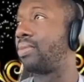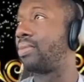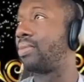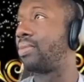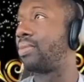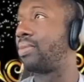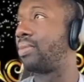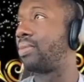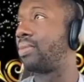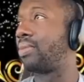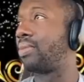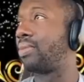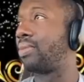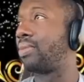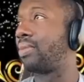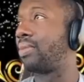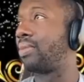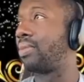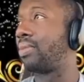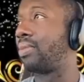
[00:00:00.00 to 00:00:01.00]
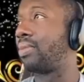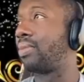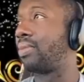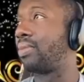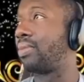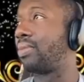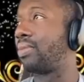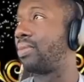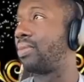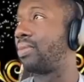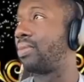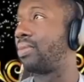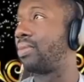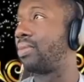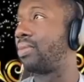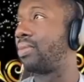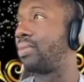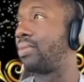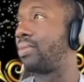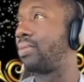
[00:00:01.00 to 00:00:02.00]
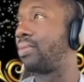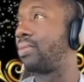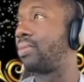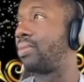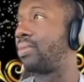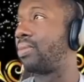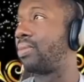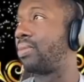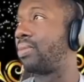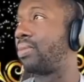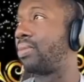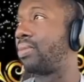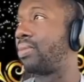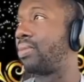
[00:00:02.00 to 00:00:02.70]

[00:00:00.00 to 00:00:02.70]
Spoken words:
This person isn't speaking.